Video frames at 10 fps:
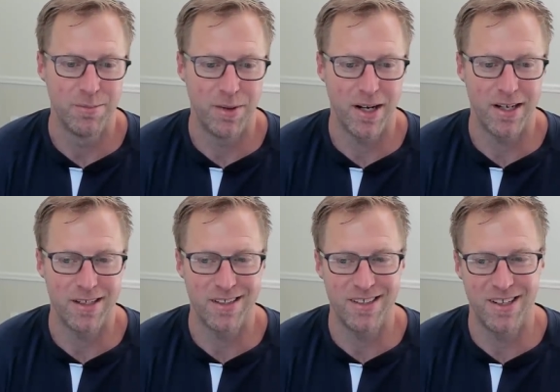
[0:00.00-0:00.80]

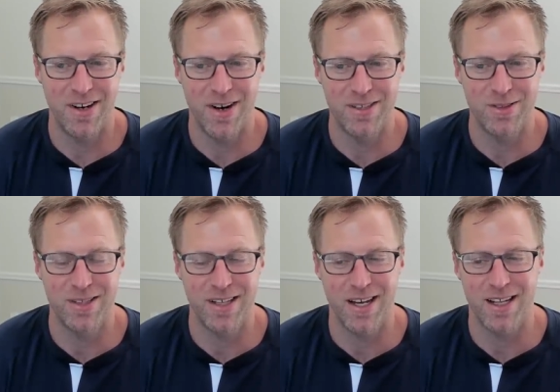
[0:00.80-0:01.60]
But you know, I do
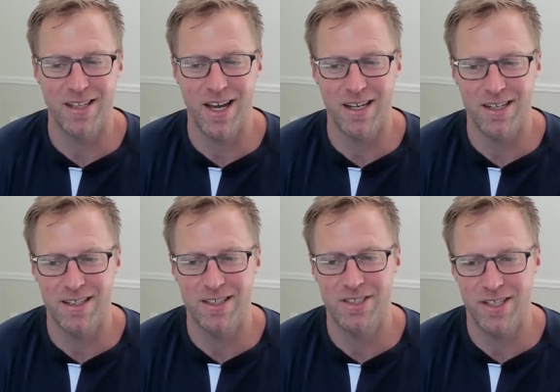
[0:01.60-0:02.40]
think on that
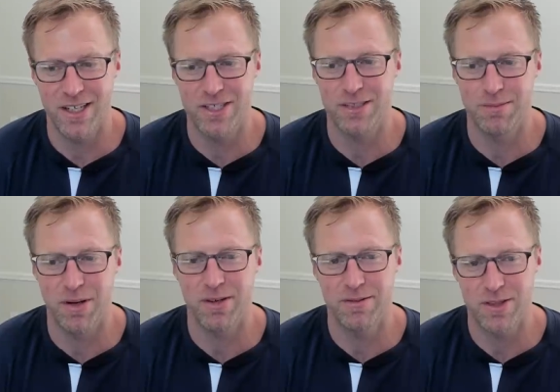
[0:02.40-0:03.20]
initiation
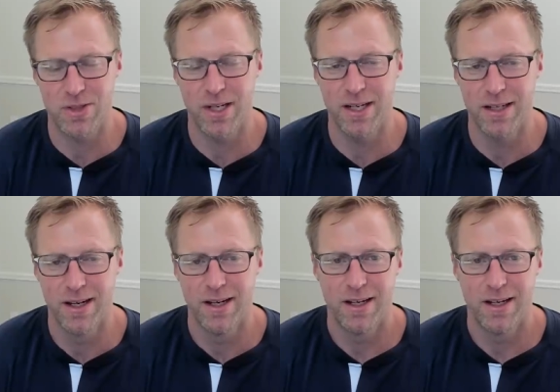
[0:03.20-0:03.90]
part of the trade,